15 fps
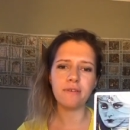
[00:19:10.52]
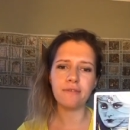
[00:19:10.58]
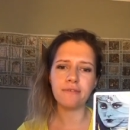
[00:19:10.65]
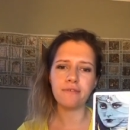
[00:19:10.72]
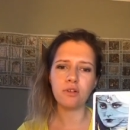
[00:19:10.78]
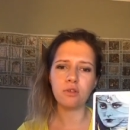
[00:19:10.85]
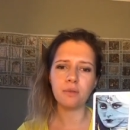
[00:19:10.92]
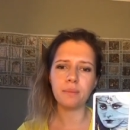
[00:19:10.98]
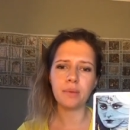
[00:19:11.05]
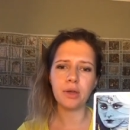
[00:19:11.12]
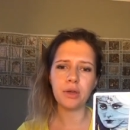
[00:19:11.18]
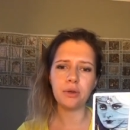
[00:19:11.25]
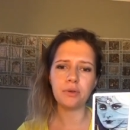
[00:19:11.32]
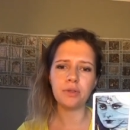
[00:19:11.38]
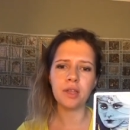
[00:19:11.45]
the full
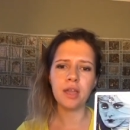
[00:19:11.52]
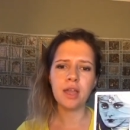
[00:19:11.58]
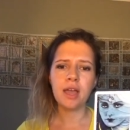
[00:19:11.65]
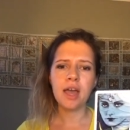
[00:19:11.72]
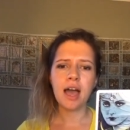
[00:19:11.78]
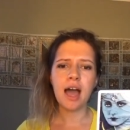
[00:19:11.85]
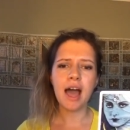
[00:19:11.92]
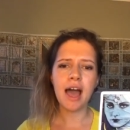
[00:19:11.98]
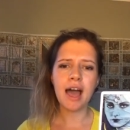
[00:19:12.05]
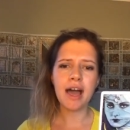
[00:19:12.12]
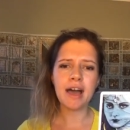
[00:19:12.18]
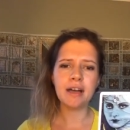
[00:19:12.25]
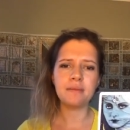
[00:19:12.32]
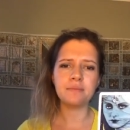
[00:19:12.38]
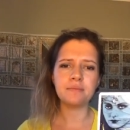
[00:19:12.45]
moon.
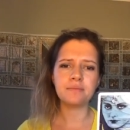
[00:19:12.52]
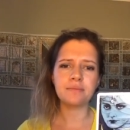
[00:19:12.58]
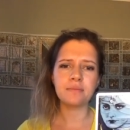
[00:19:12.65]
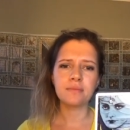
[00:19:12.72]
Um,